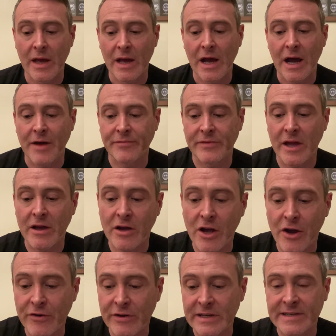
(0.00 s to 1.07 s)
and they're
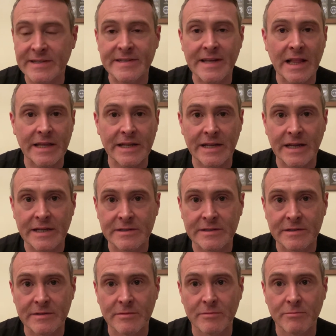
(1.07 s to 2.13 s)
currently selling
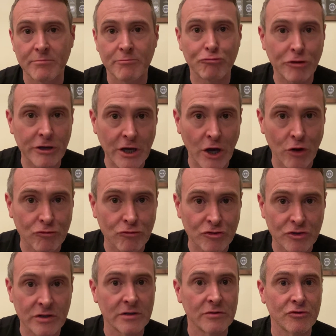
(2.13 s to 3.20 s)
it
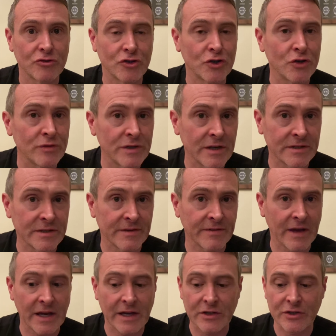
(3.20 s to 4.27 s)
pre-owned, 2 years of
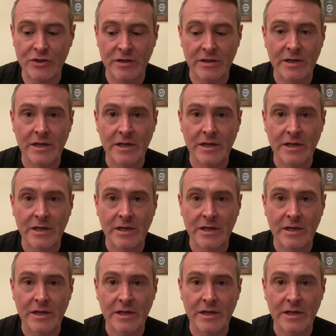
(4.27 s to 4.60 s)
age,